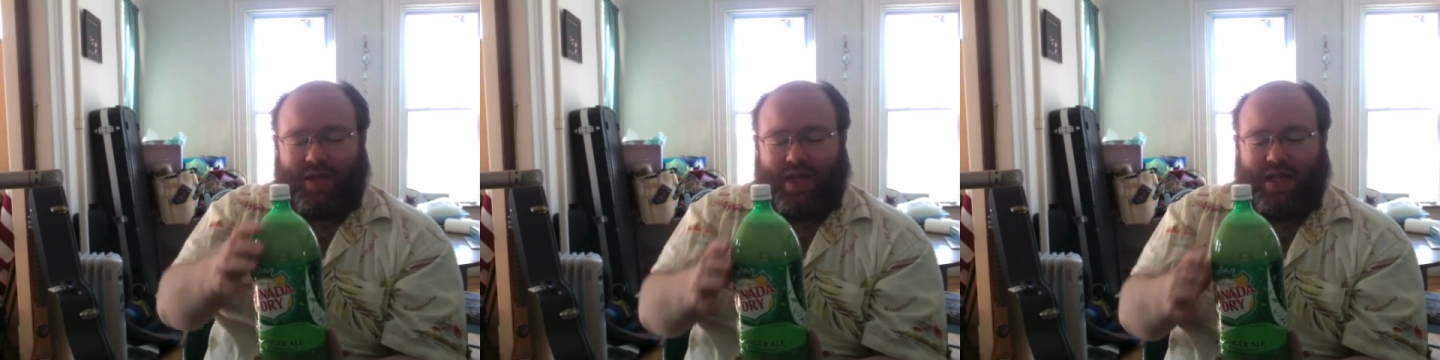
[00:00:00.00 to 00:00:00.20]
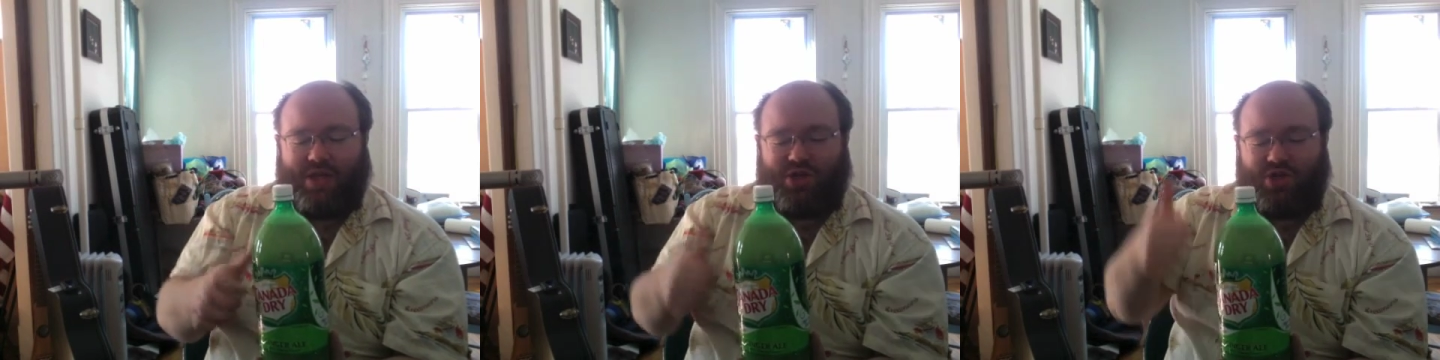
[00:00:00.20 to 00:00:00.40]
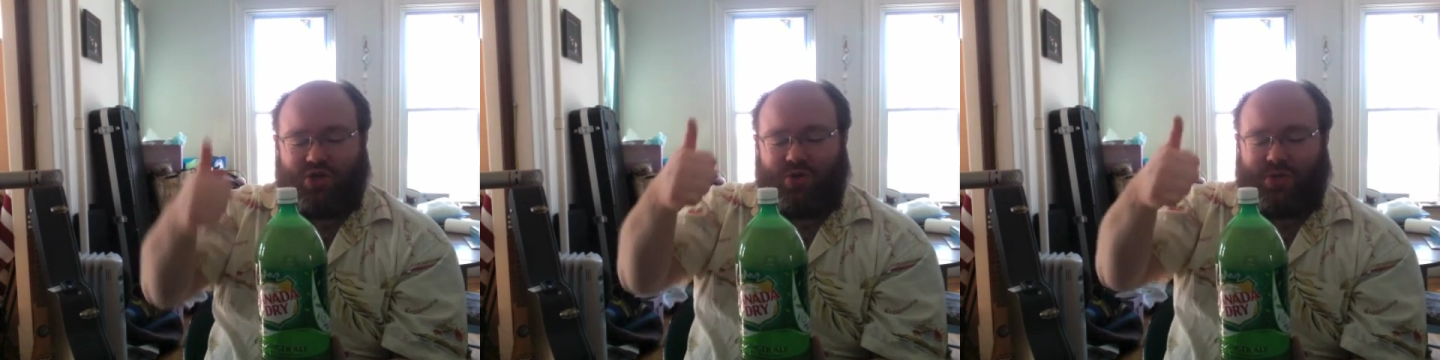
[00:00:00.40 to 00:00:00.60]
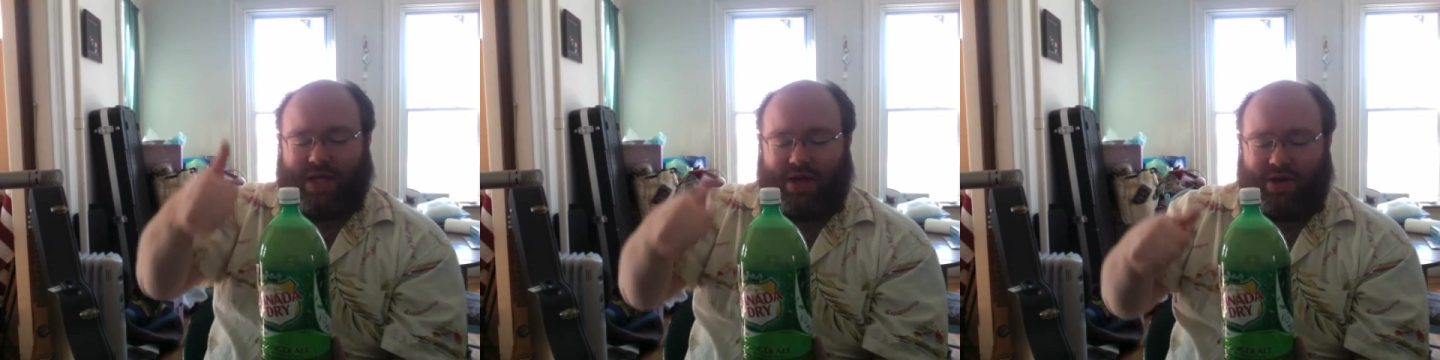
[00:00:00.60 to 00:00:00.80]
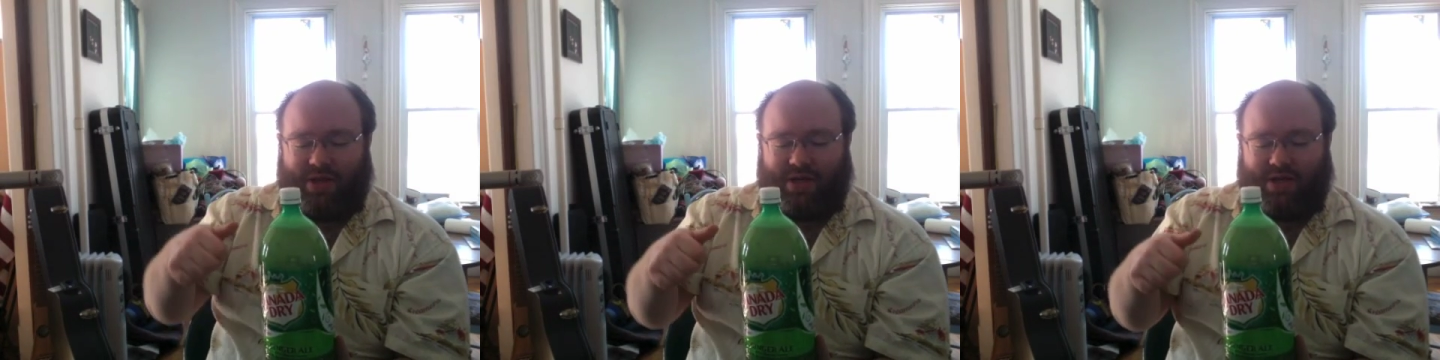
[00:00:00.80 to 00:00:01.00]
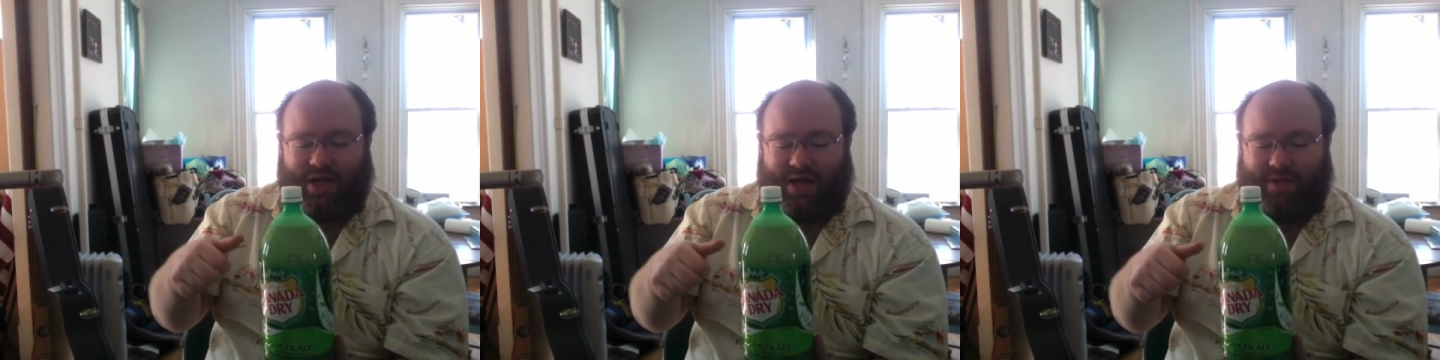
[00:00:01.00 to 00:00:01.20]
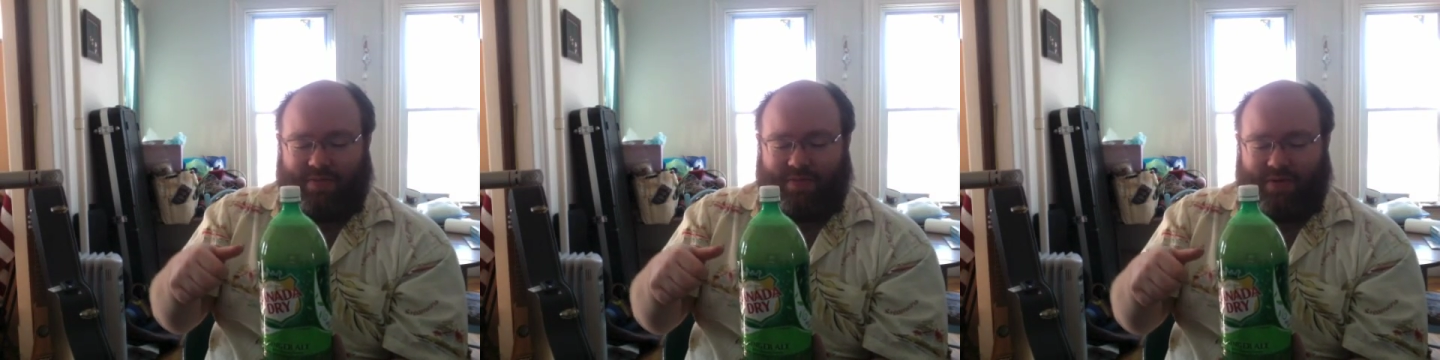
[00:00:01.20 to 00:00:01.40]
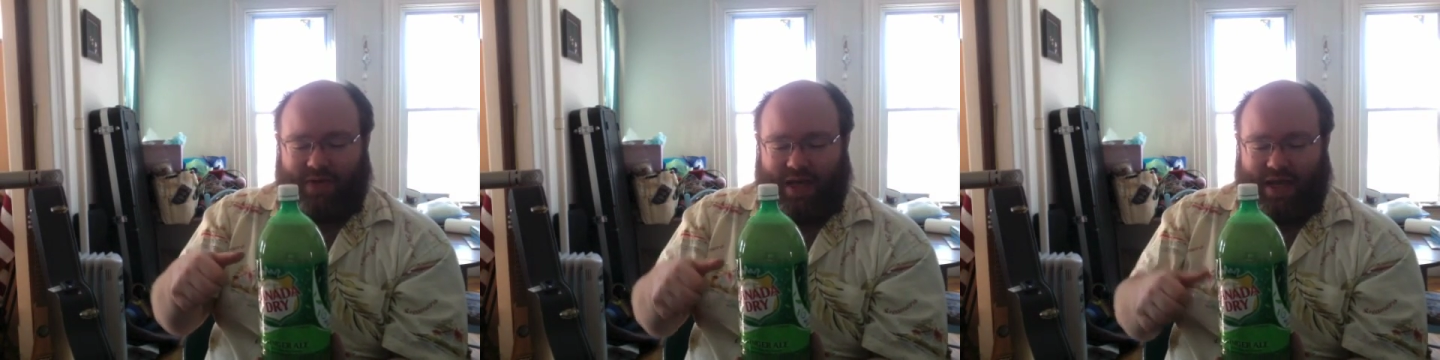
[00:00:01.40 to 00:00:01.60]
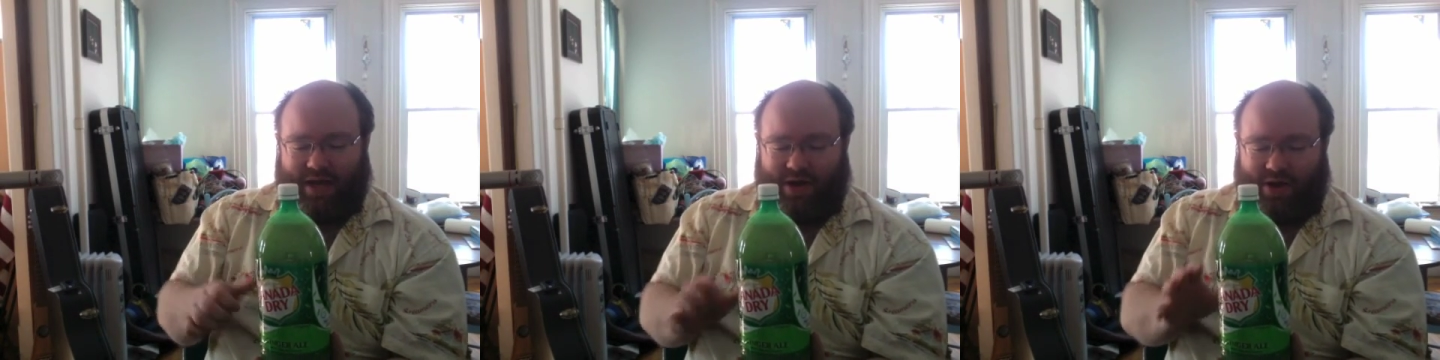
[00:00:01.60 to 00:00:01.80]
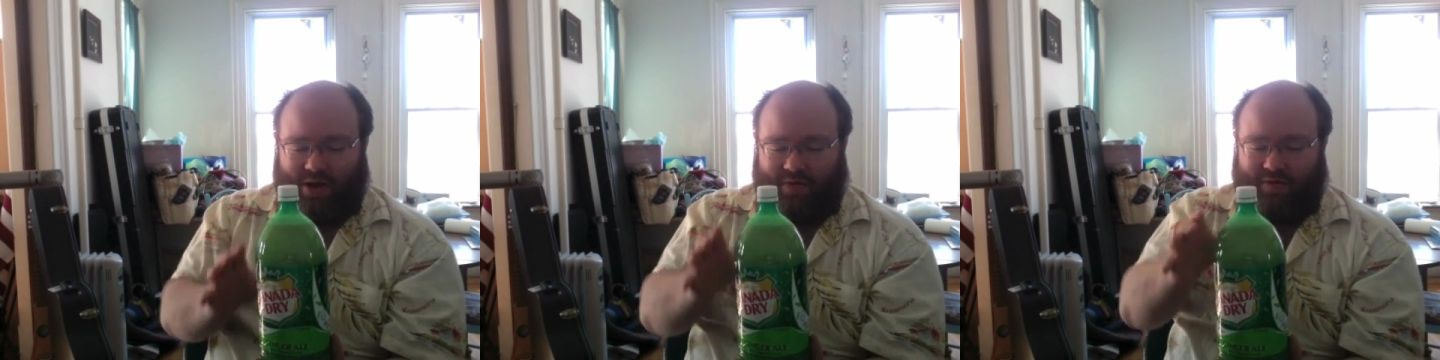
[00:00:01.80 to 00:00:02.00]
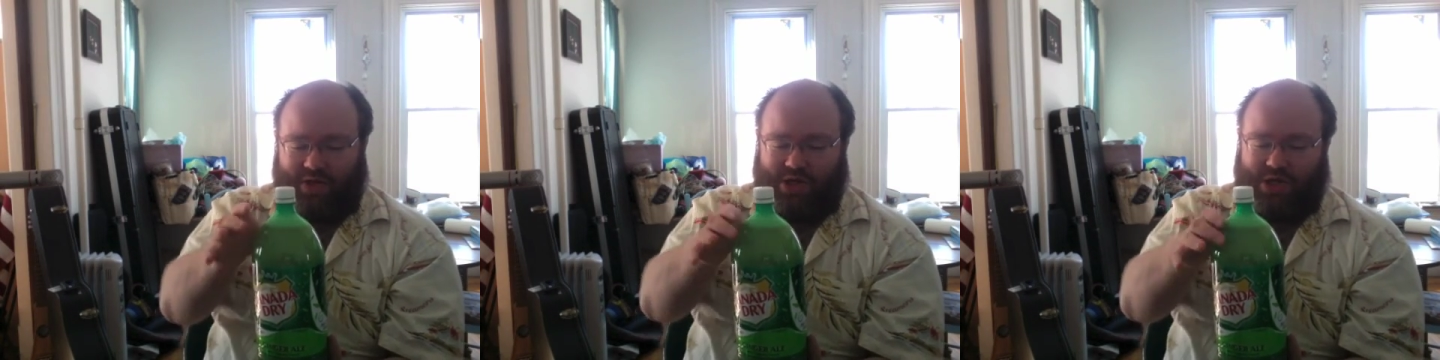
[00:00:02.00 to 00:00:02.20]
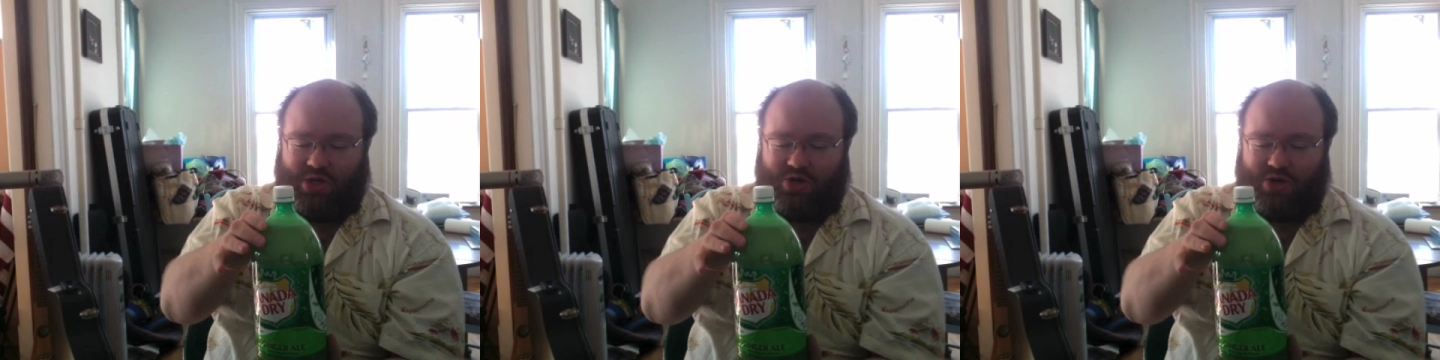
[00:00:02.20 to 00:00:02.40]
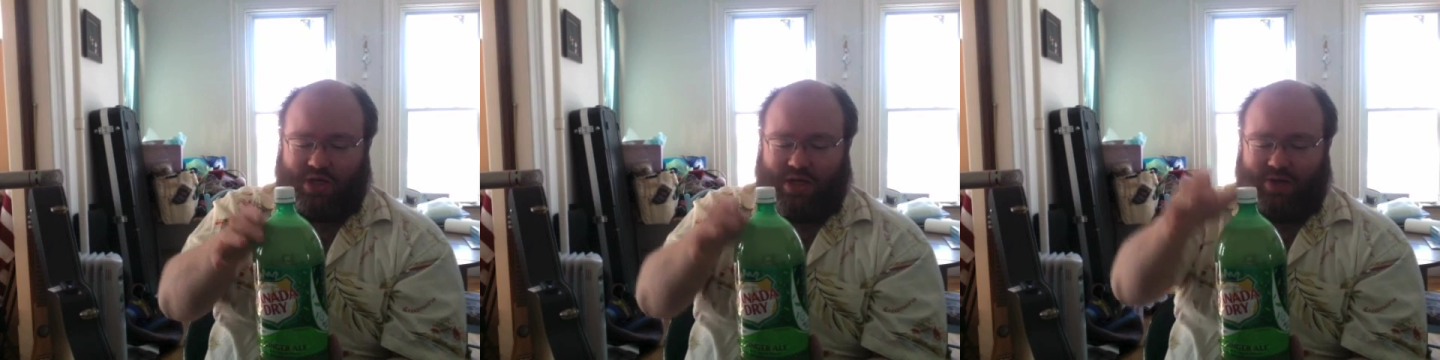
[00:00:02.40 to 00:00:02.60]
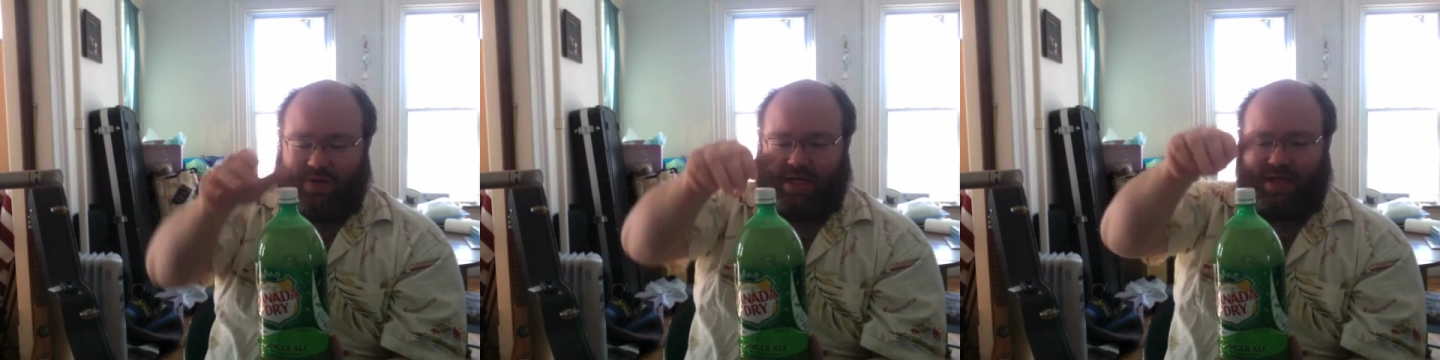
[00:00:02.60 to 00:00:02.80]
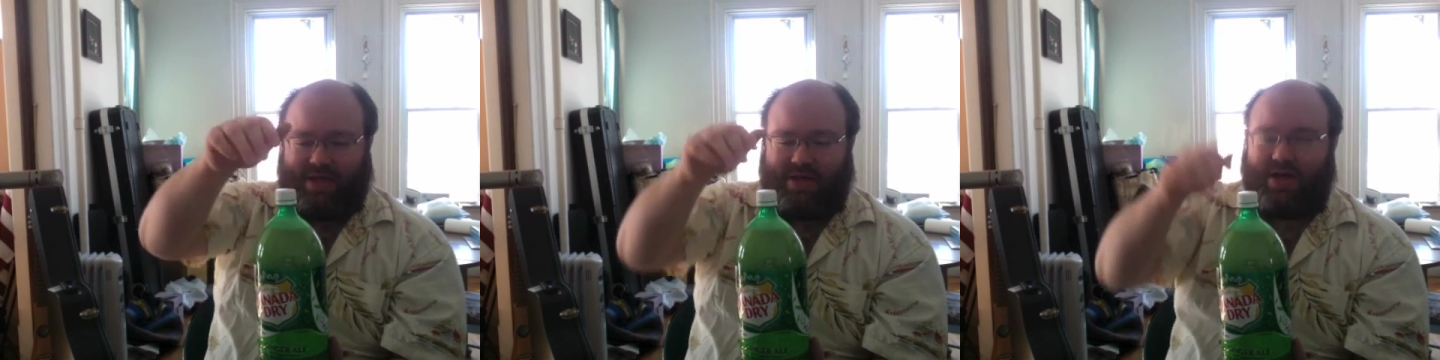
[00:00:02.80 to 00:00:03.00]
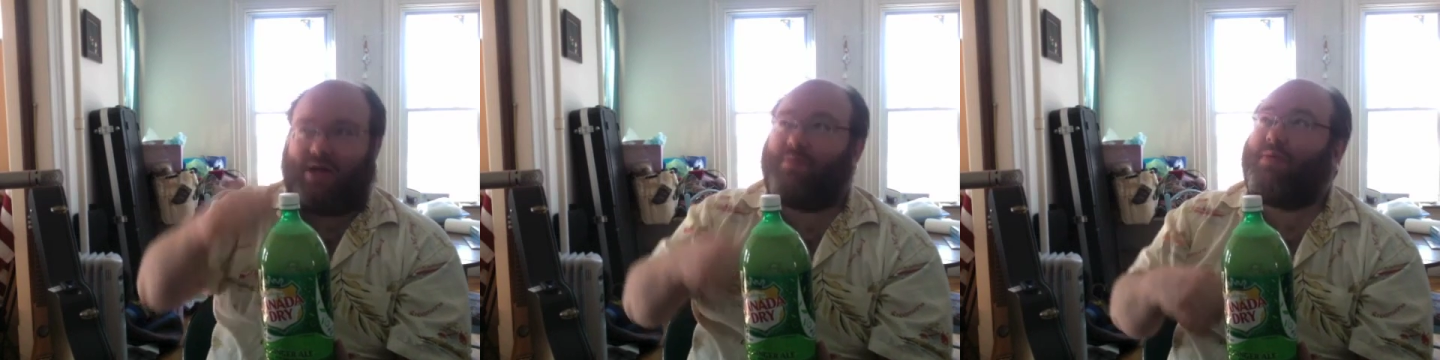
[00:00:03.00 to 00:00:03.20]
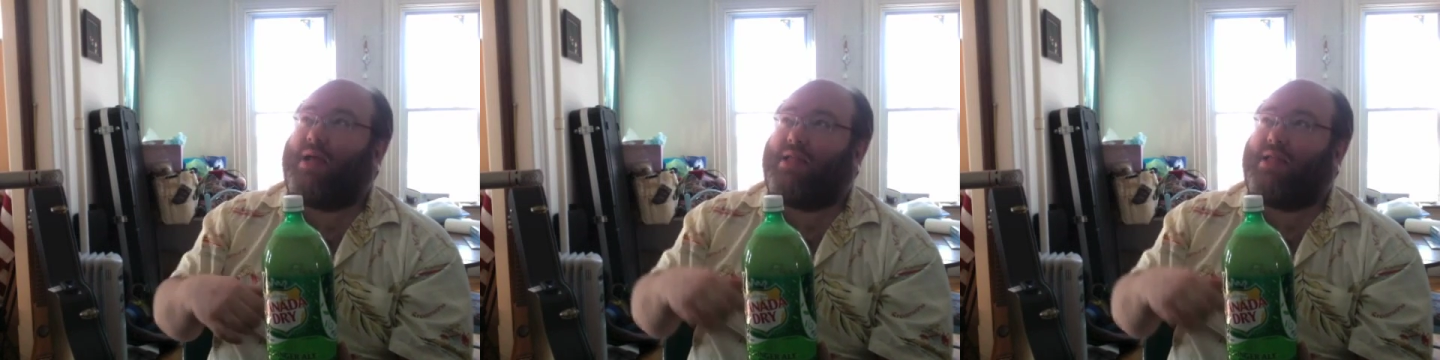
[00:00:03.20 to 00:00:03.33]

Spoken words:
it shoots out of the top, and all the ginger that was at the top